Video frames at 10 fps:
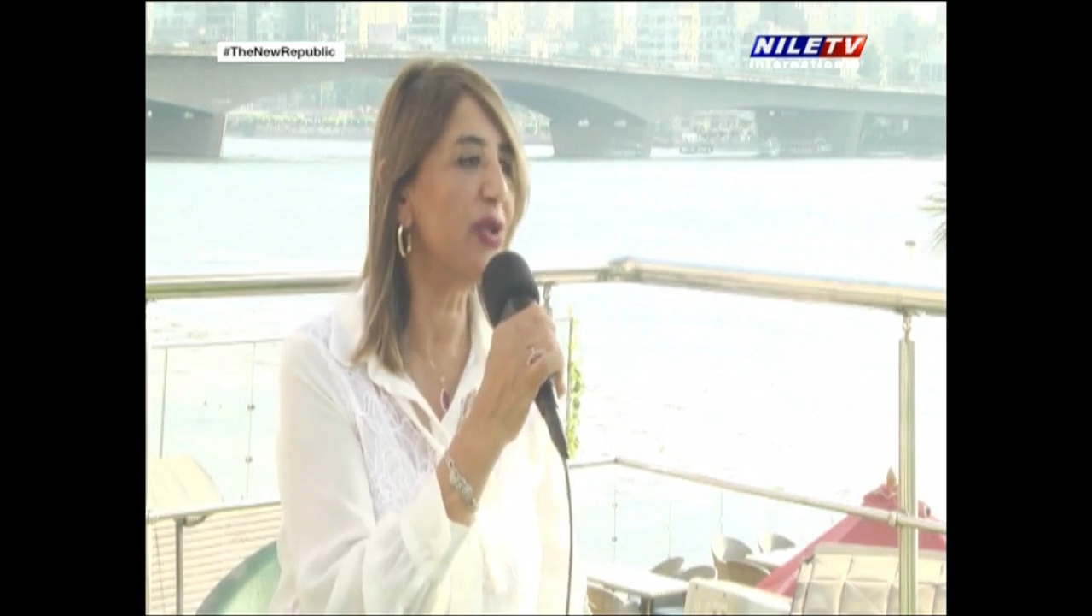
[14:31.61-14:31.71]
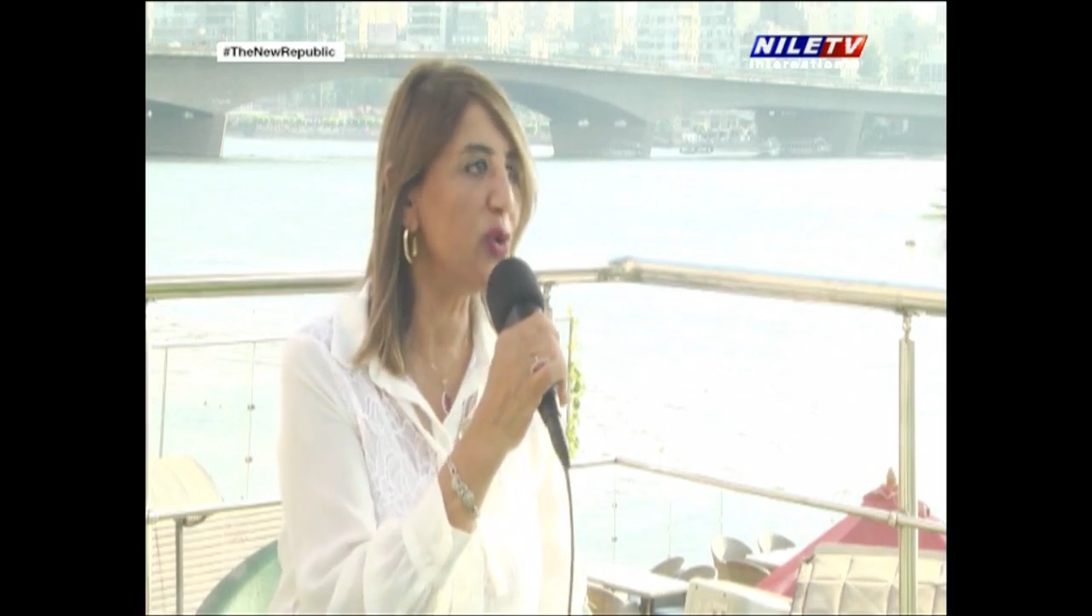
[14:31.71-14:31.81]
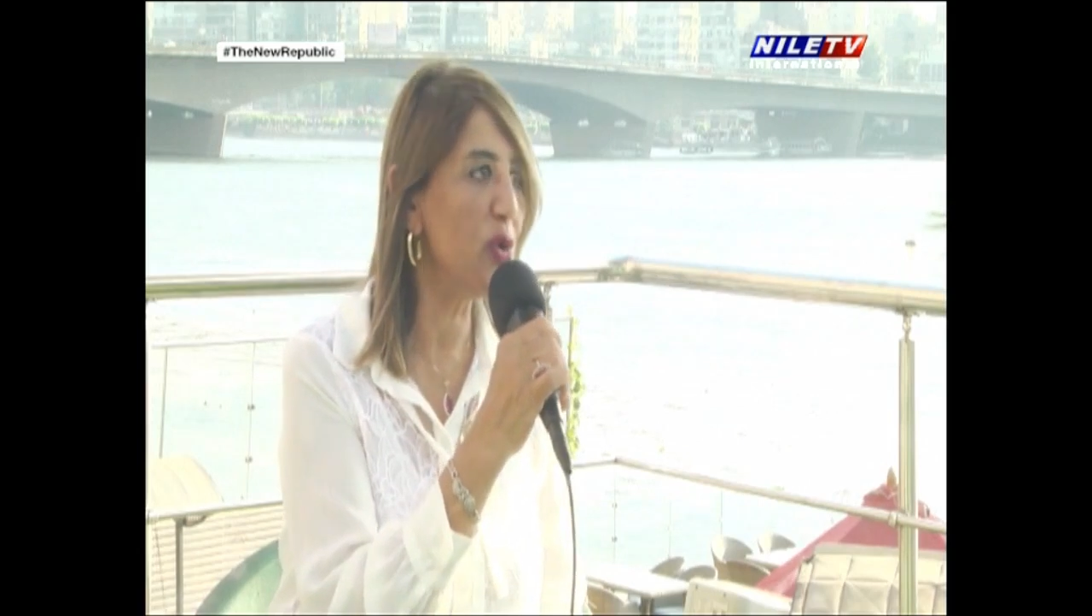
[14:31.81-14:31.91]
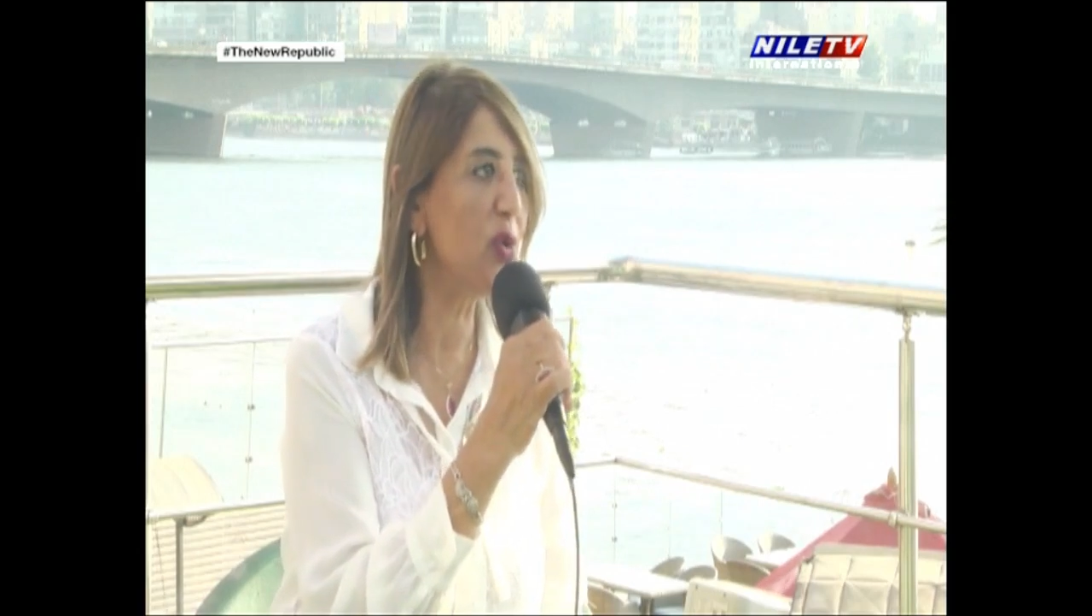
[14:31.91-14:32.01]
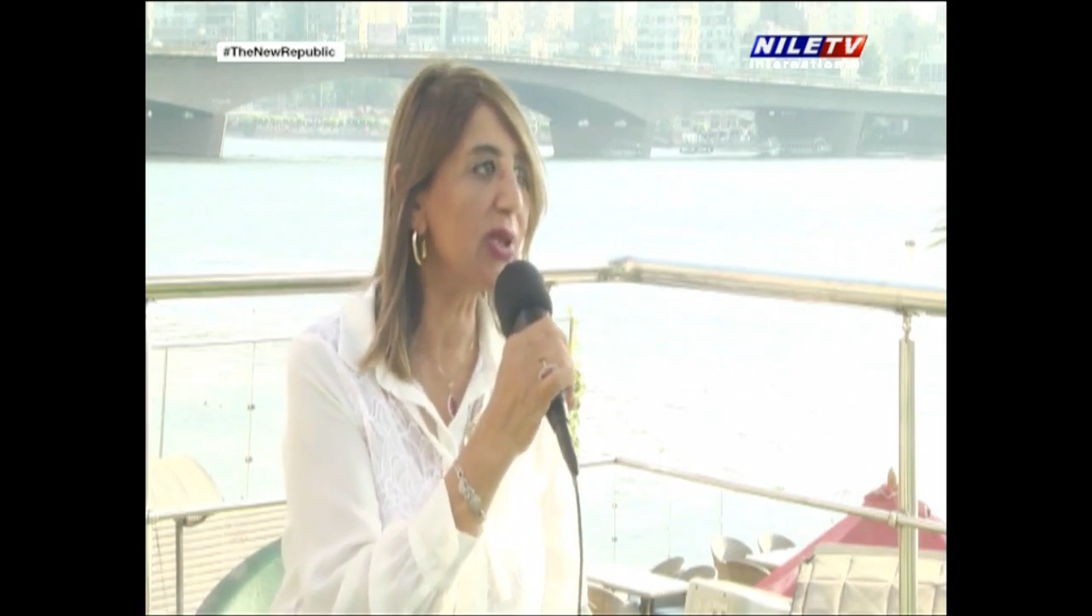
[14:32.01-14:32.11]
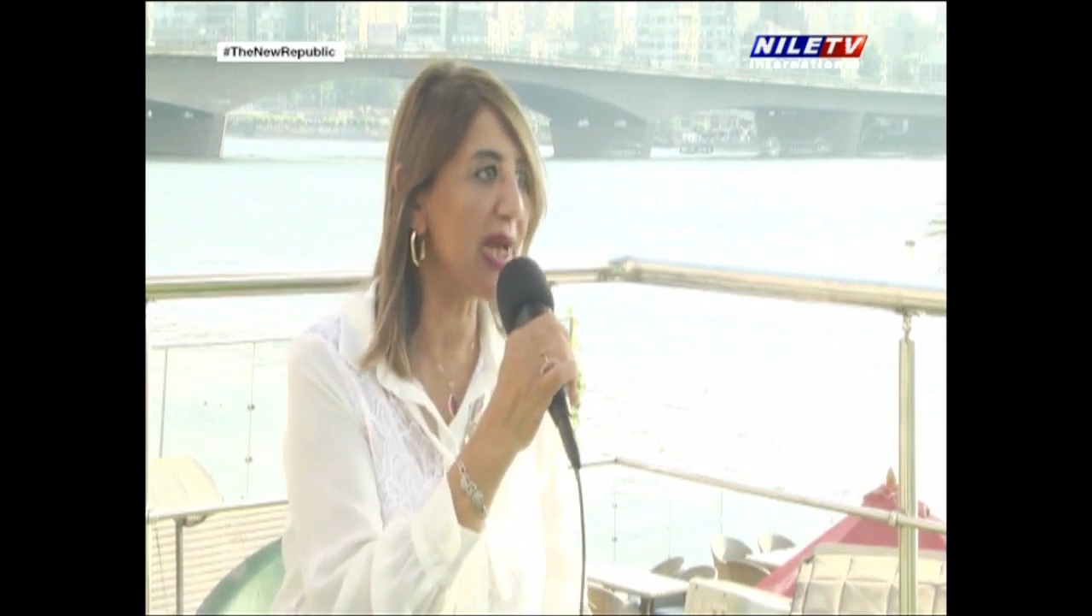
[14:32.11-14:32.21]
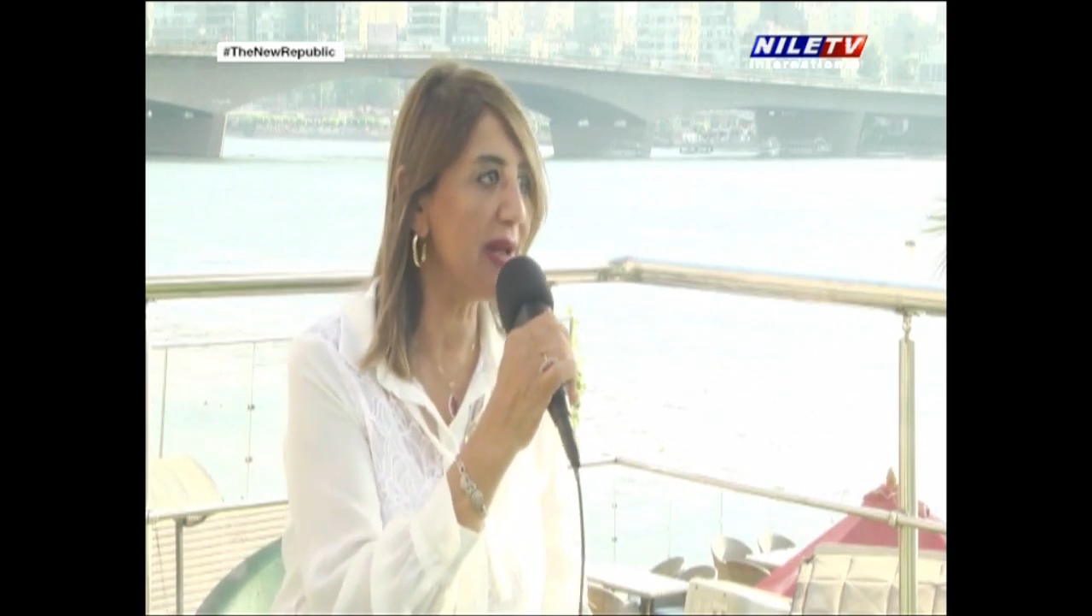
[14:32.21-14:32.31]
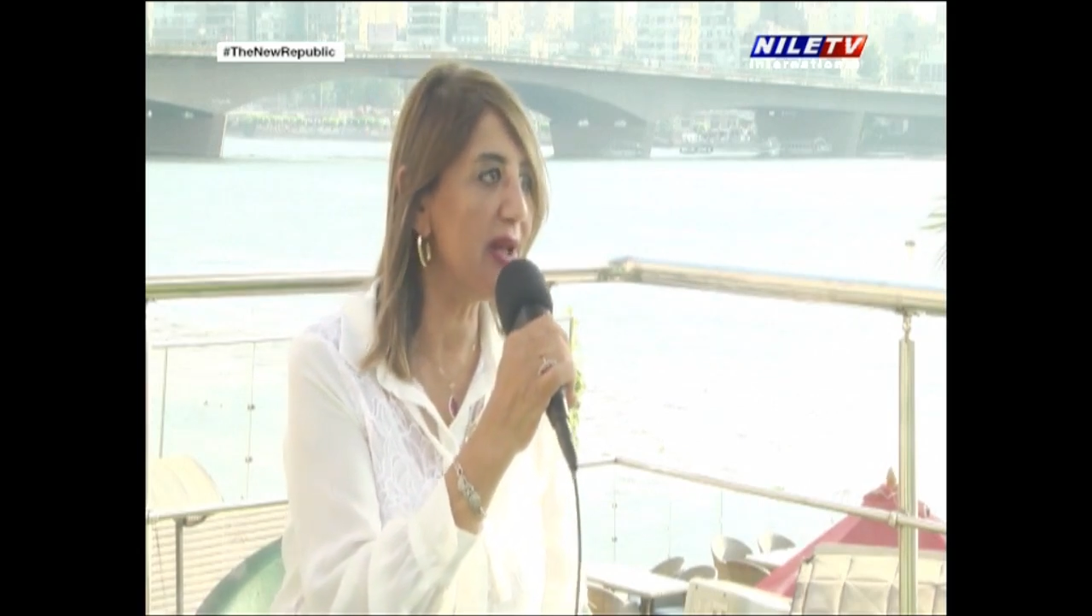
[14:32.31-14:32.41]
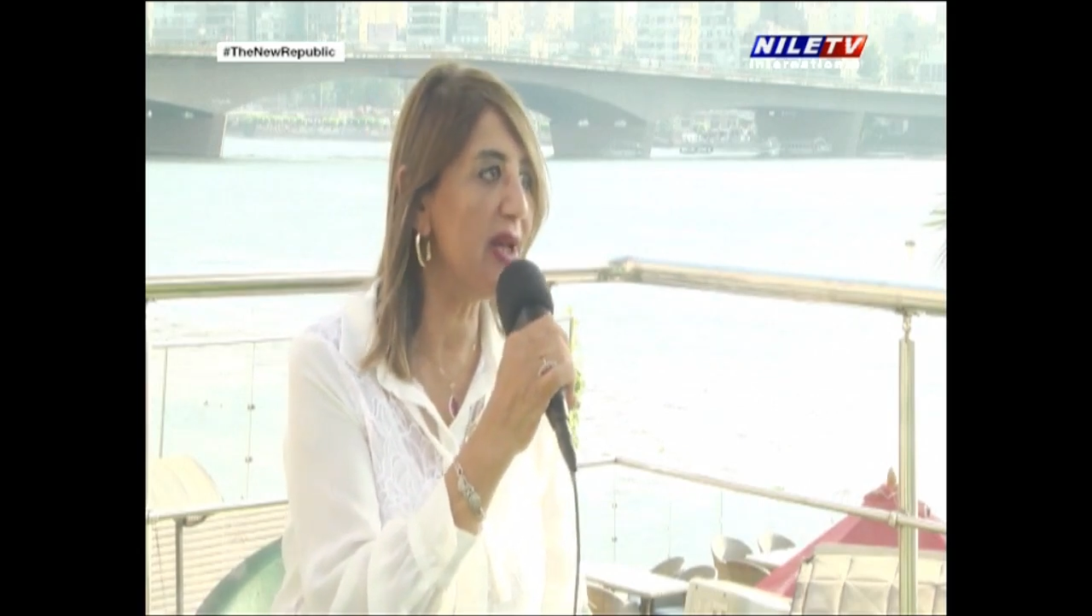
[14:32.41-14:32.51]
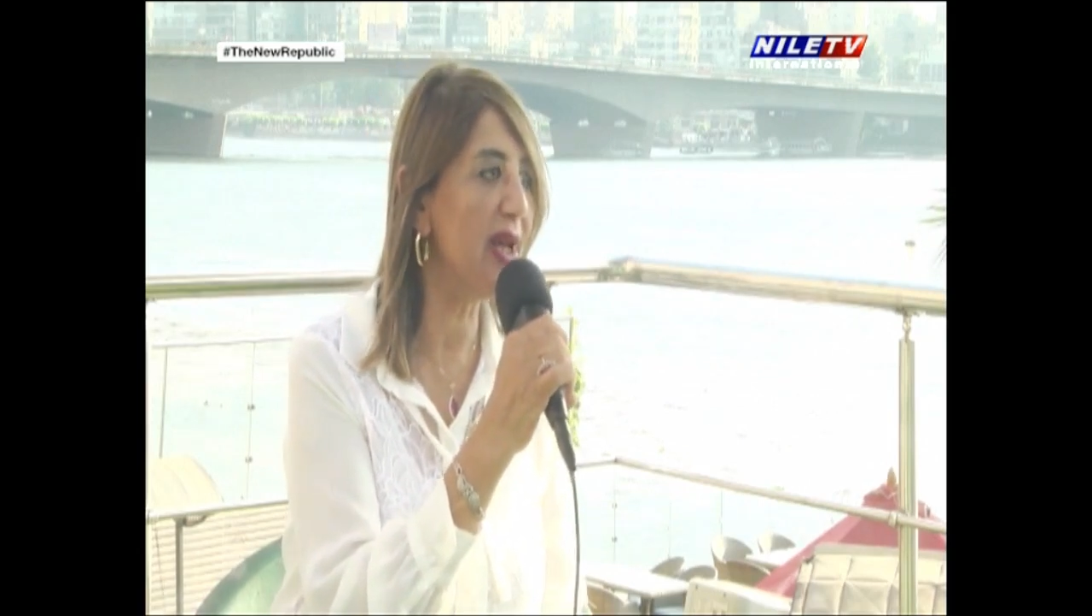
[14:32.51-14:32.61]
to use
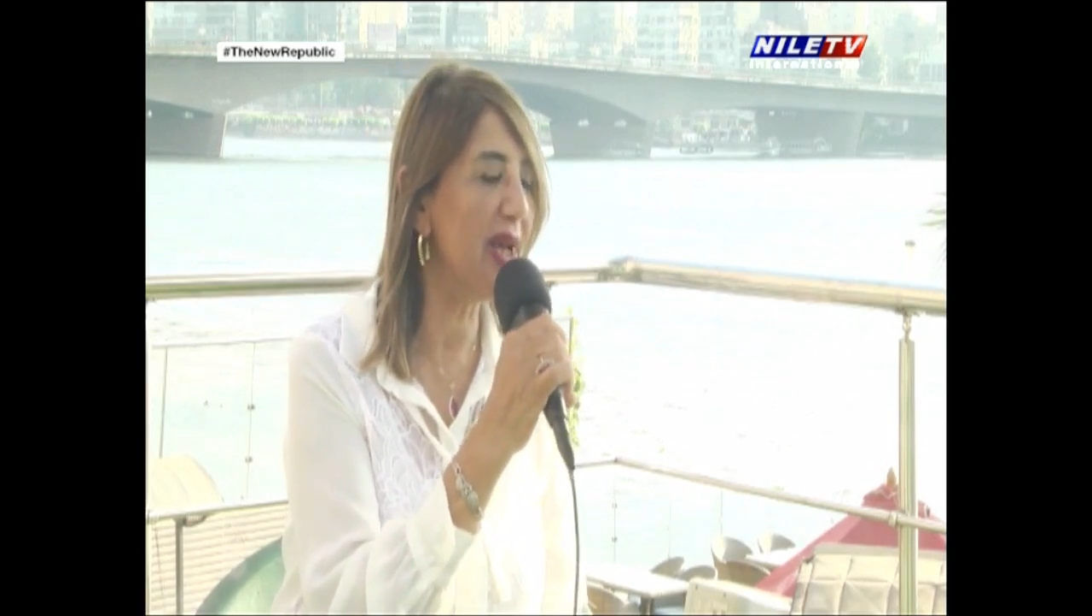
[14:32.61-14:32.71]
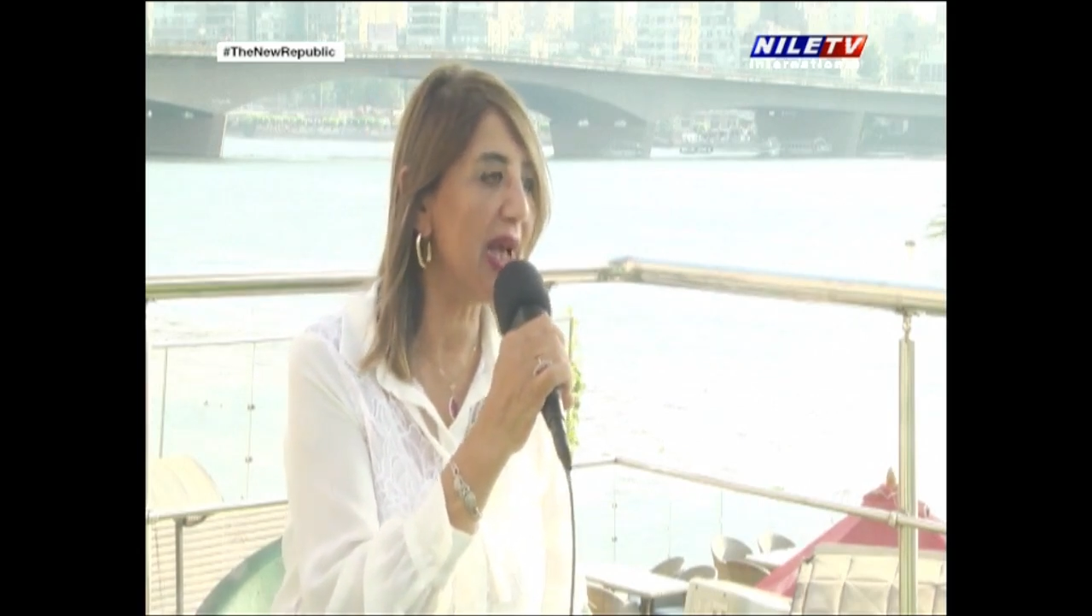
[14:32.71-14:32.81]
and the,